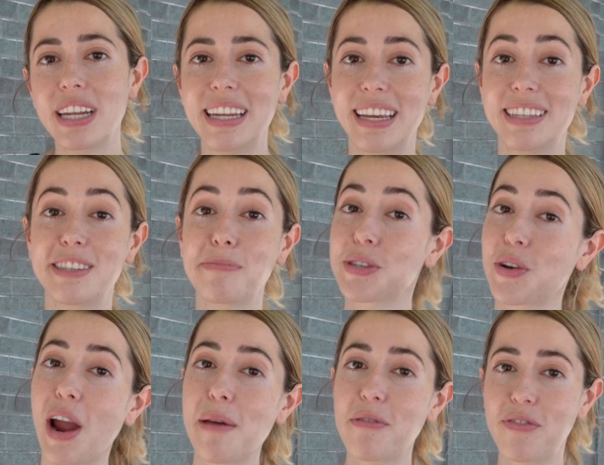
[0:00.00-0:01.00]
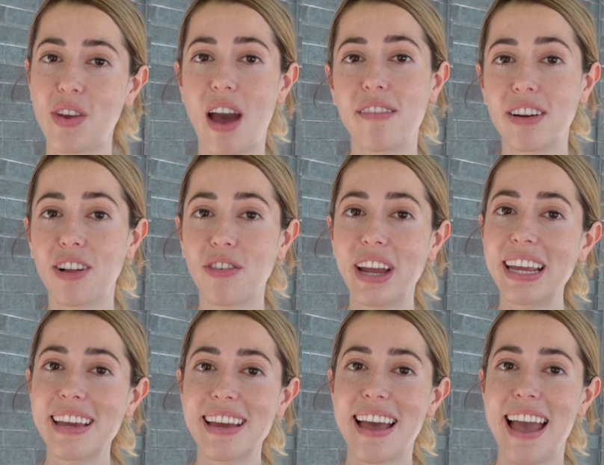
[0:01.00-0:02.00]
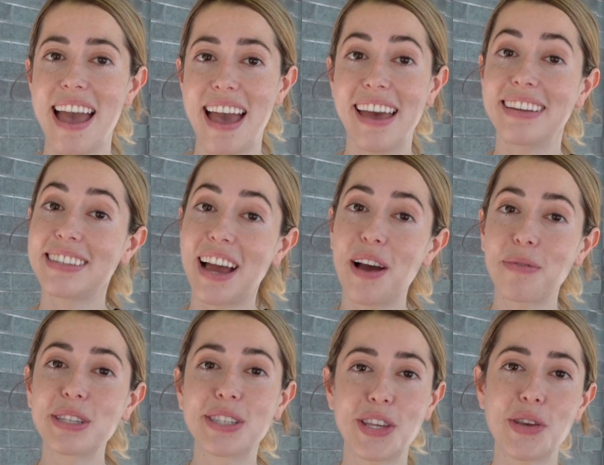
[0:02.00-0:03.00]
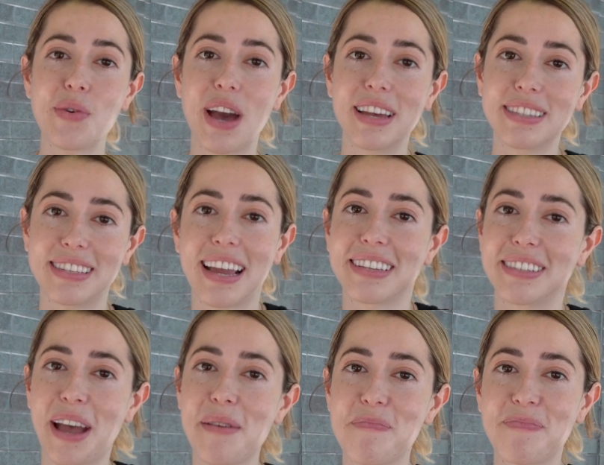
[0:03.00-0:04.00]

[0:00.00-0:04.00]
it, hit subscribe if you haven't already, and I will see you guys next time.